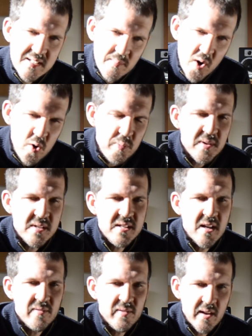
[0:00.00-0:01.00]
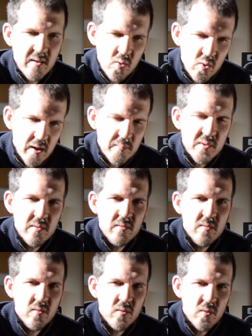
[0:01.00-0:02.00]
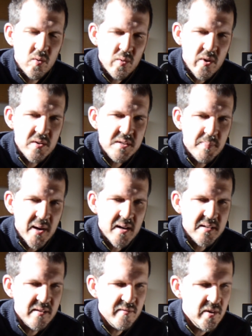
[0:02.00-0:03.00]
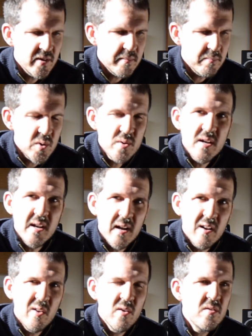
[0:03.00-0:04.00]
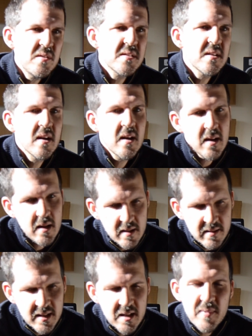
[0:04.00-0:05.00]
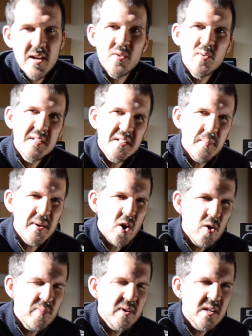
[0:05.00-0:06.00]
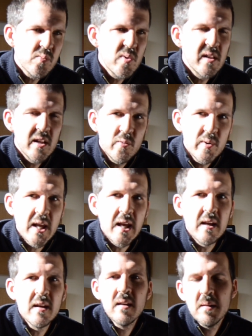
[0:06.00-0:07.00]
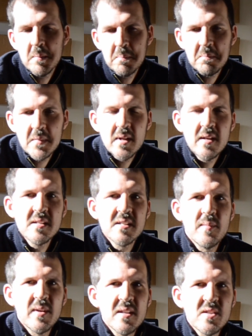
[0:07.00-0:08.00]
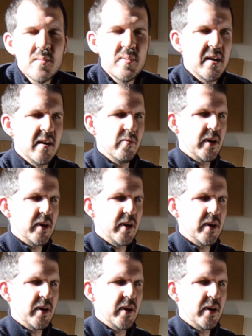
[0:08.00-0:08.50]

some open stuff, like all those parts are very muted and closed. Think about doing something open as well and ringy. Here's something that's open and